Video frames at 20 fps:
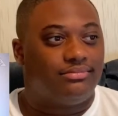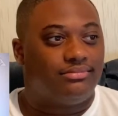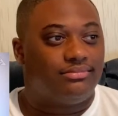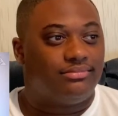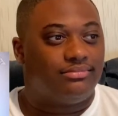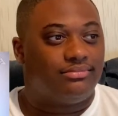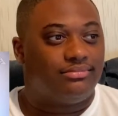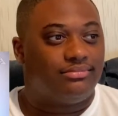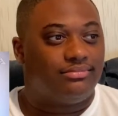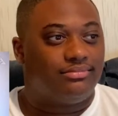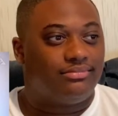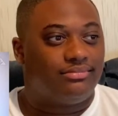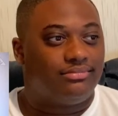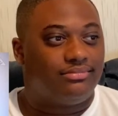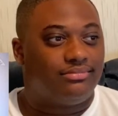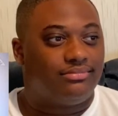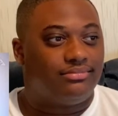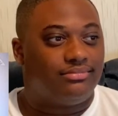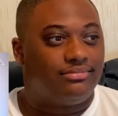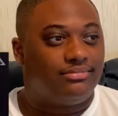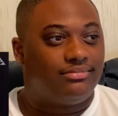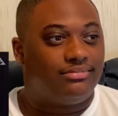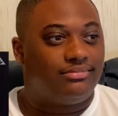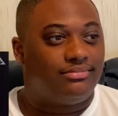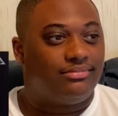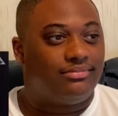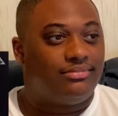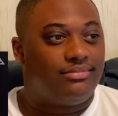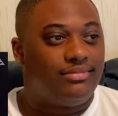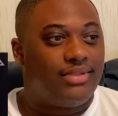real.
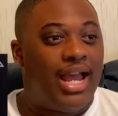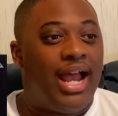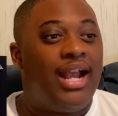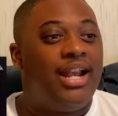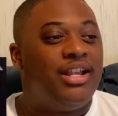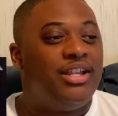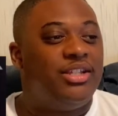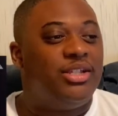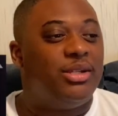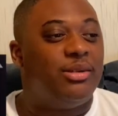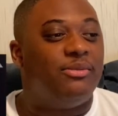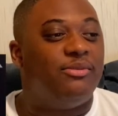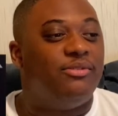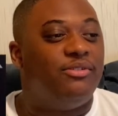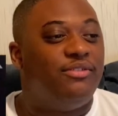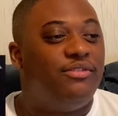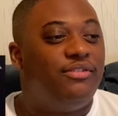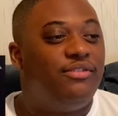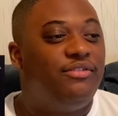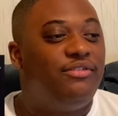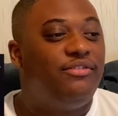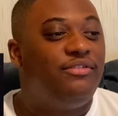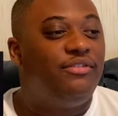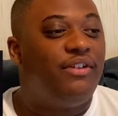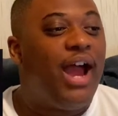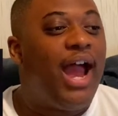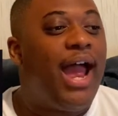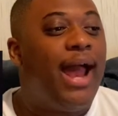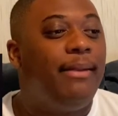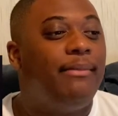That is some
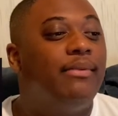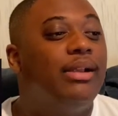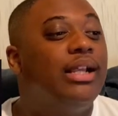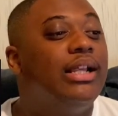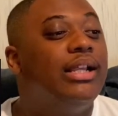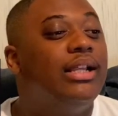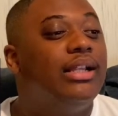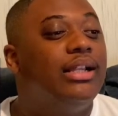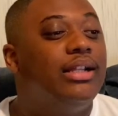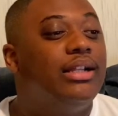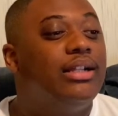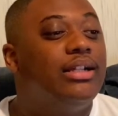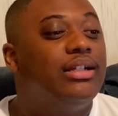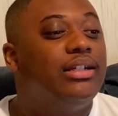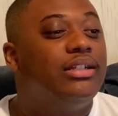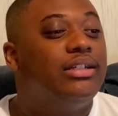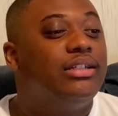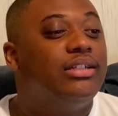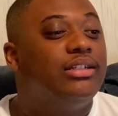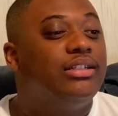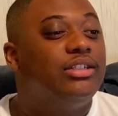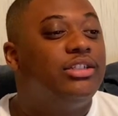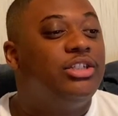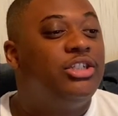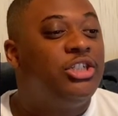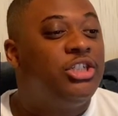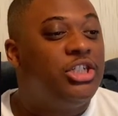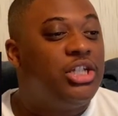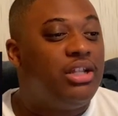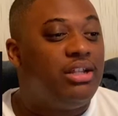fat
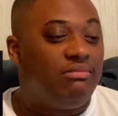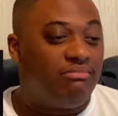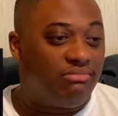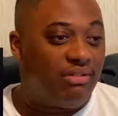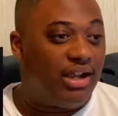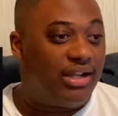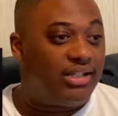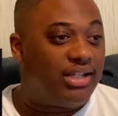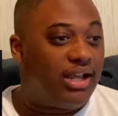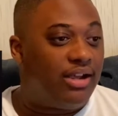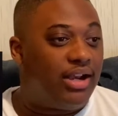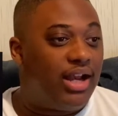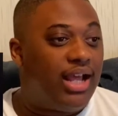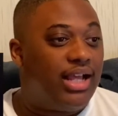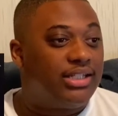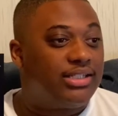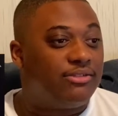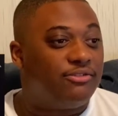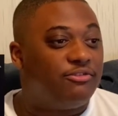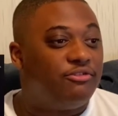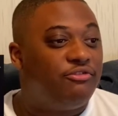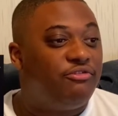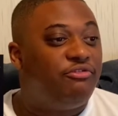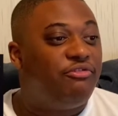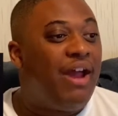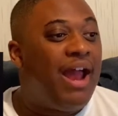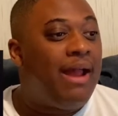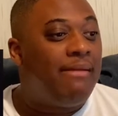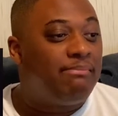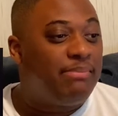shit right there. That's some
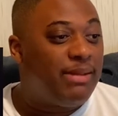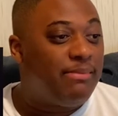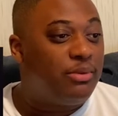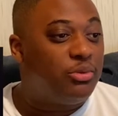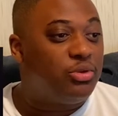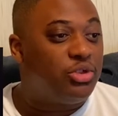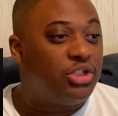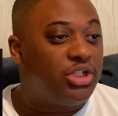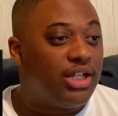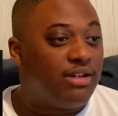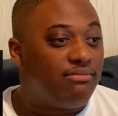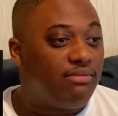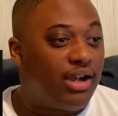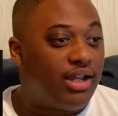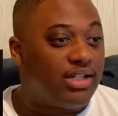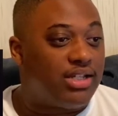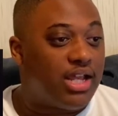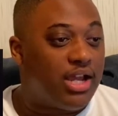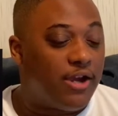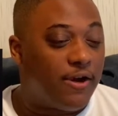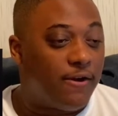fat people shit right there.